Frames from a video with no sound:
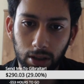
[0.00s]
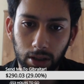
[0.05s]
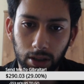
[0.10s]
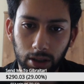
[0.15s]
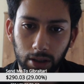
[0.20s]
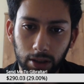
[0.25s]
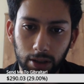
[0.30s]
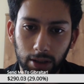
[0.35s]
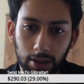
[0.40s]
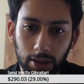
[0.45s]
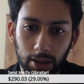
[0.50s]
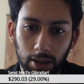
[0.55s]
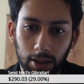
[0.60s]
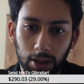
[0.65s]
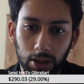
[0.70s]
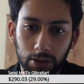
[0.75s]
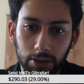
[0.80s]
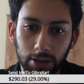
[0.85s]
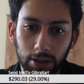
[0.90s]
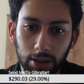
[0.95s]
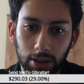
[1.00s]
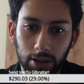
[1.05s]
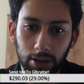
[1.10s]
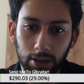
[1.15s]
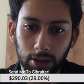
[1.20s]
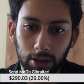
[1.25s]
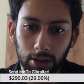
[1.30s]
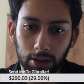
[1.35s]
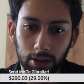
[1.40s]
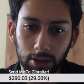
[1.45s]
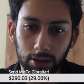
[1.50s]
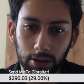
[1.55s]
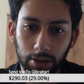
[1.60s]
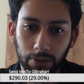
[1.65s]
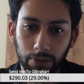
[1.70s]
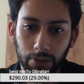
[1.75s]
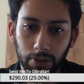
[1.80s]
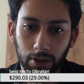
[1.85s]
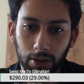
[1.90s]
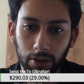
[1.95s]
This allows knight takes
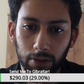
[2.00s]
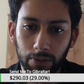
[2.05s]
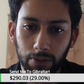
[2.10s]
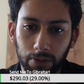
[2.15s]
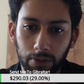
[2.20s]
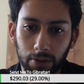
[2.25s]
d5.